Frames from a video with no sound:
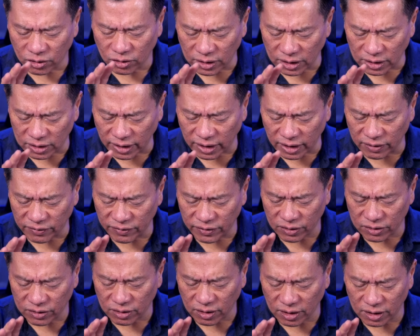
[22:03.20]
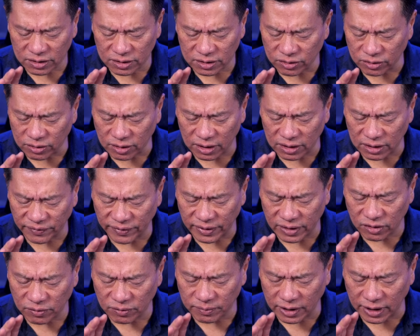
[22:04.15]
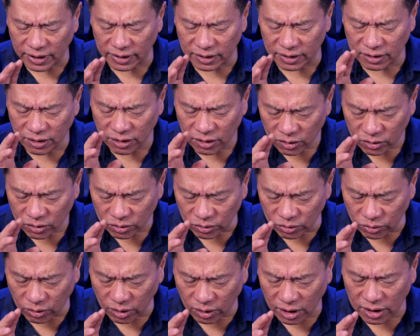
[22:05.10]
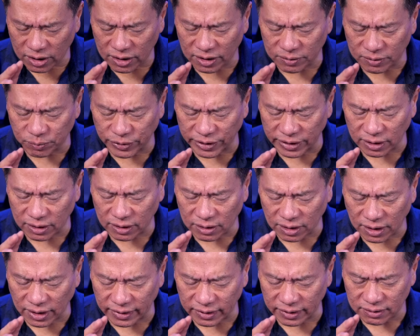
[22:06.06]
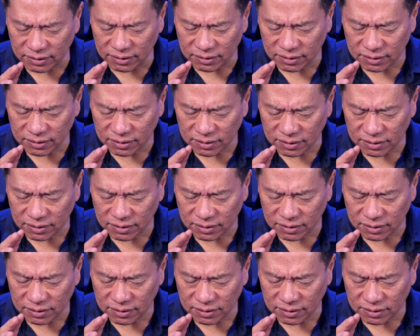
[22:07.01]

You're not any of your thoughts. You're not even your mind. You are that brilliant light.